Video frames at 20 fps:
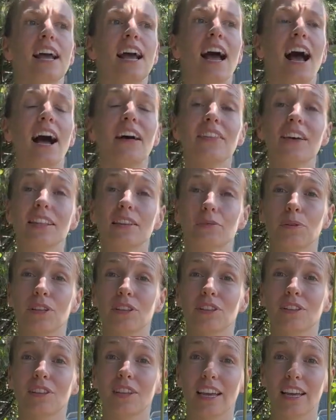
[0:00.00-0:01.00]
and that's what
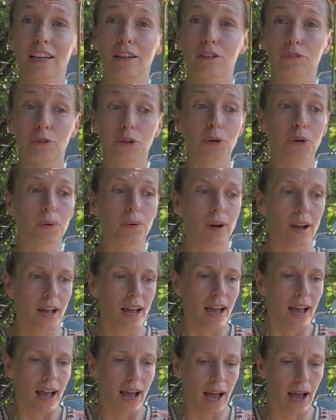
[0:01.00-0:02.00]
they grow.
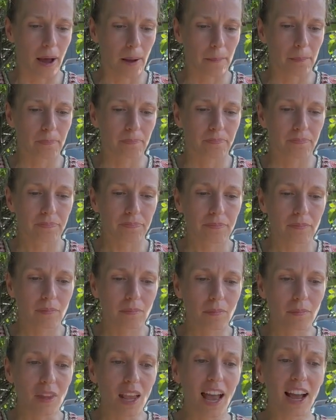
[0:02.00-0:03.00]

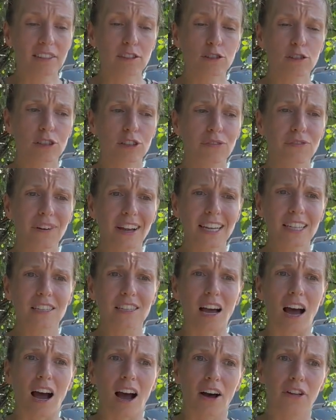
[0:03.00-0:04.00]
And so to find
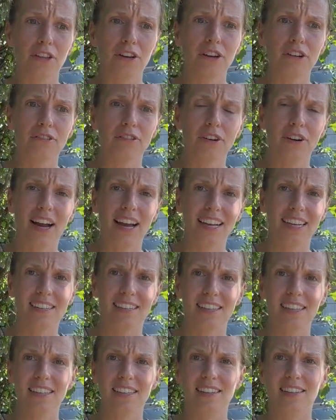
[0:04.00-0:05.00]
other
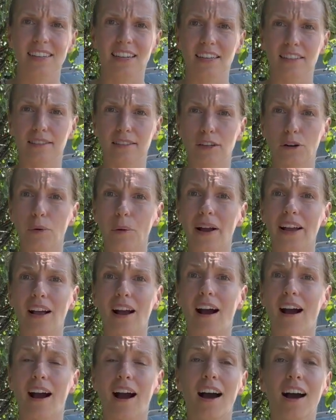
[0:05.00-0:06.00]
varieties is quite
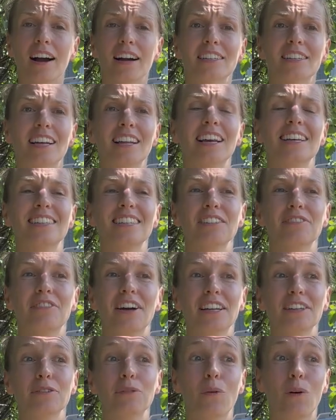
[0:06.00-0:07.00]
hard. And I did
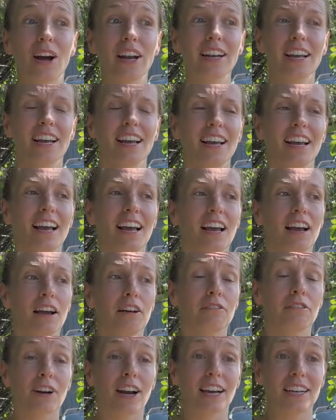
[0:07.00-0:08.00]
find one
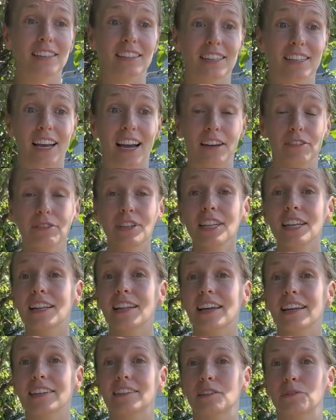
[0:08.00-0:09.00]
variety that I really
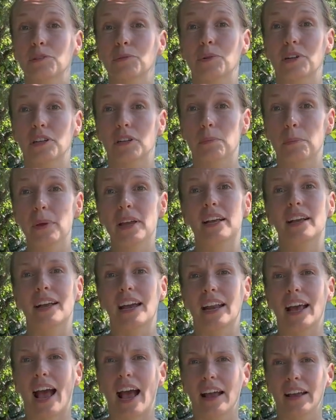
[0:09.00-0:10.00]
liked. It was one of the big
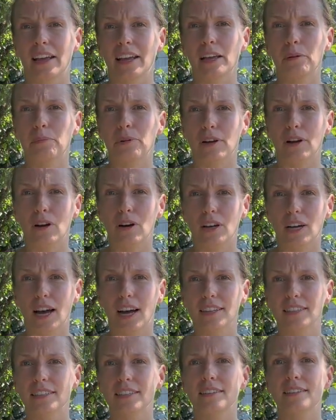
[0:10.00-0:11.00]
kind of apricot
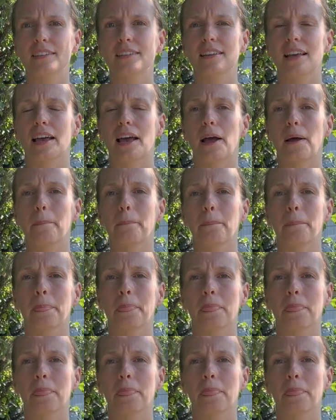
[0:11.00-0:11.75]
colours, a